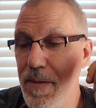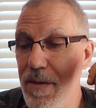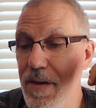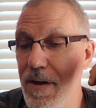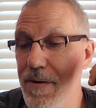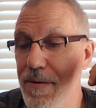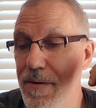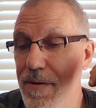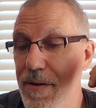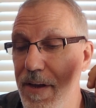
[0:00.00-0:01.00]
Yeah,
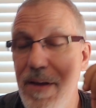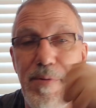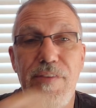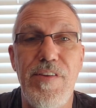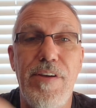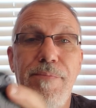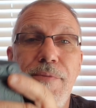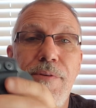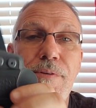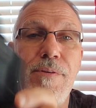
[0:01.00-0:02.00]
Ampersand.
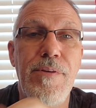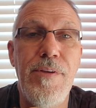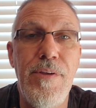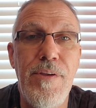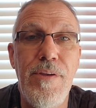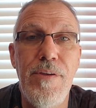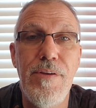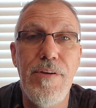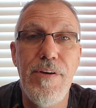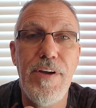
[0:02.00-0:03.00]

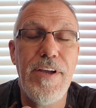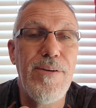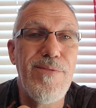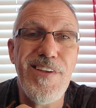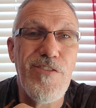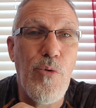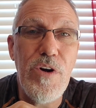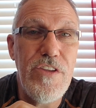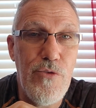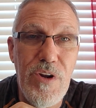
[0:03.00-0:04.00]
It was like
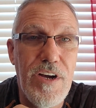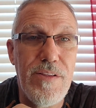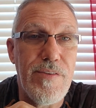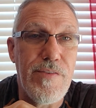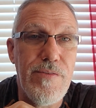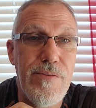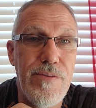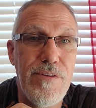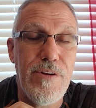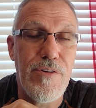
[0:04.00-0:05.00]
$22,
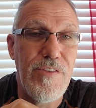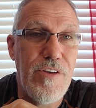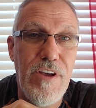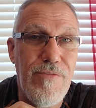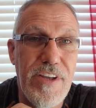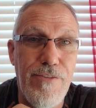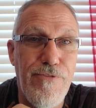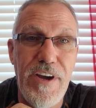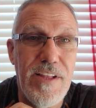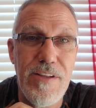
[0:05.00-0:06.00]
because they have like a
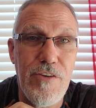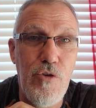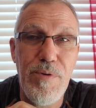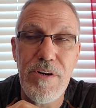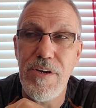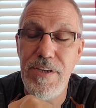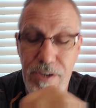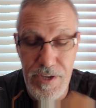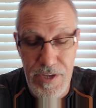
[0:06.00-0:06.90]
$5 coupon on there.